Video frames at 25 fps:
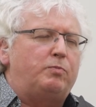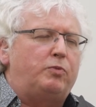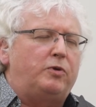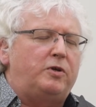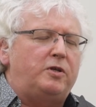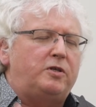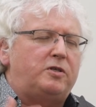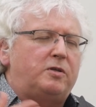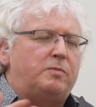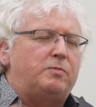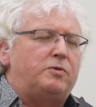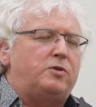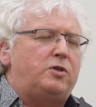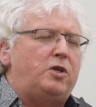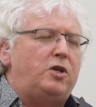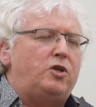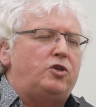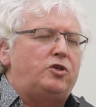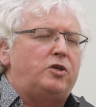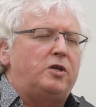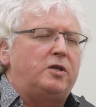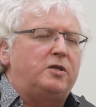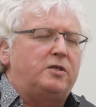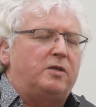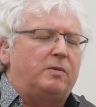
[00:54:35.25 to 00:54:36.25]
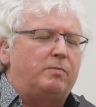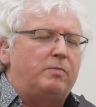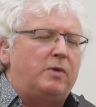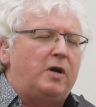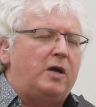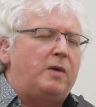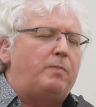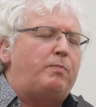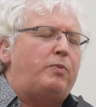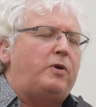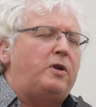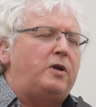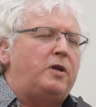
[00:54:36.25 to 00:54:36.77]
Buddhism's teachings, and
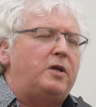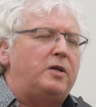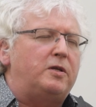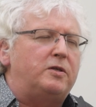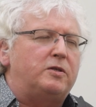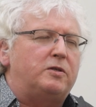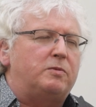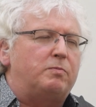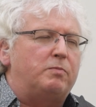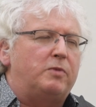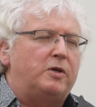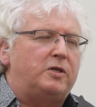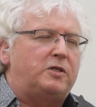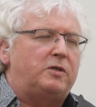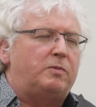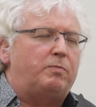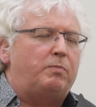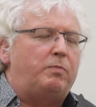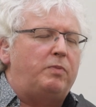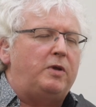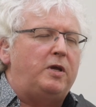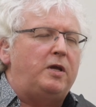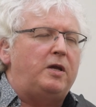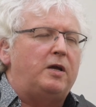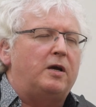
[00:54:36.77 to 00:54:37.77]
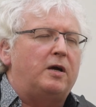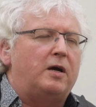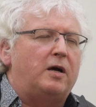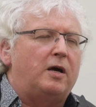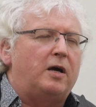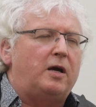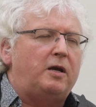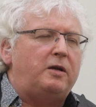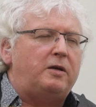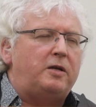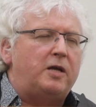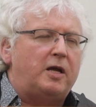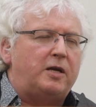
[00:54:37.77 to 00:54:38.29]
my opinions must be
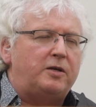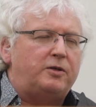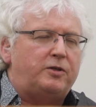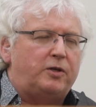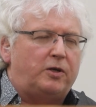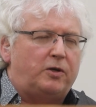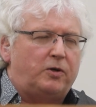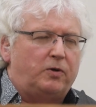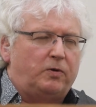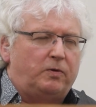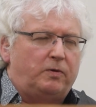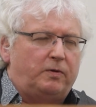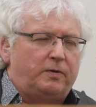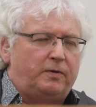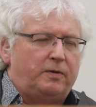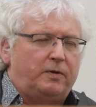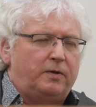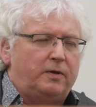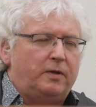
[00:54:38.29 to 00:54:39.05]
identical.